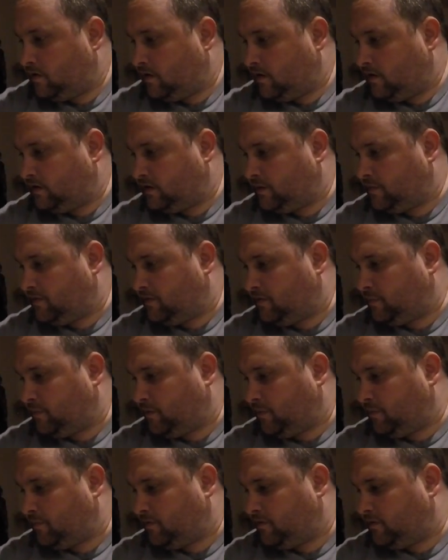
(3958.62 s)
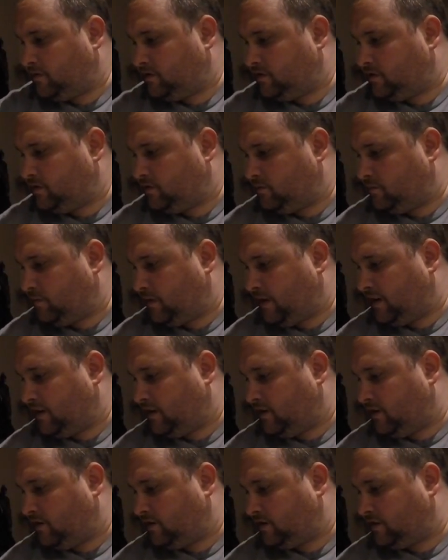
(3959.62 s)
and some of the purple ones you might
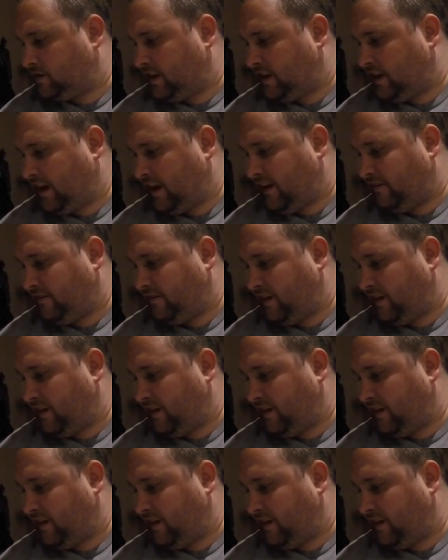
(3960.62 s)
notice that I have